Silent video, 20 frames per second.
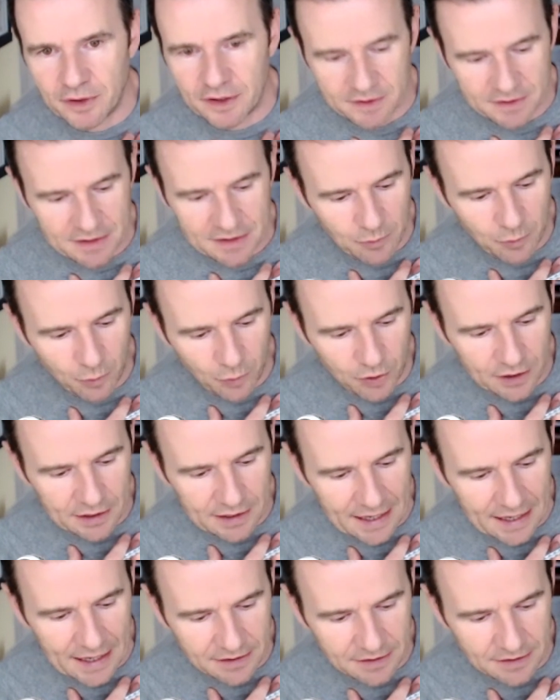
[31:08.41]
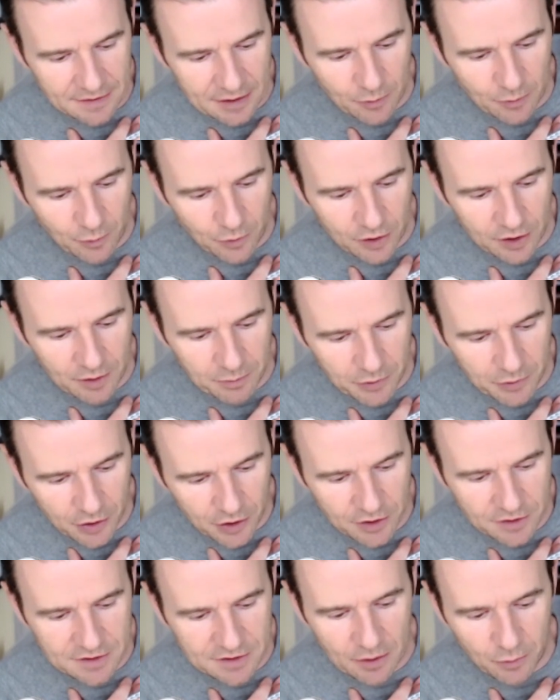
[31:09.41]
Is that word landed, that word
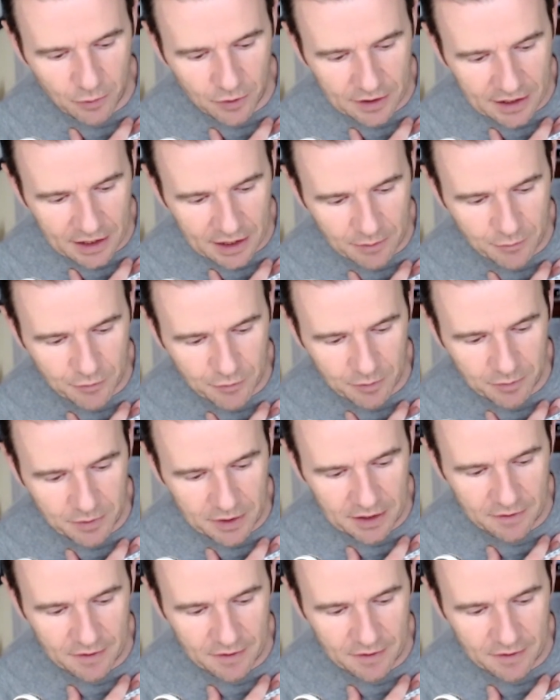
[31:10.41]
emerged, that word came from me.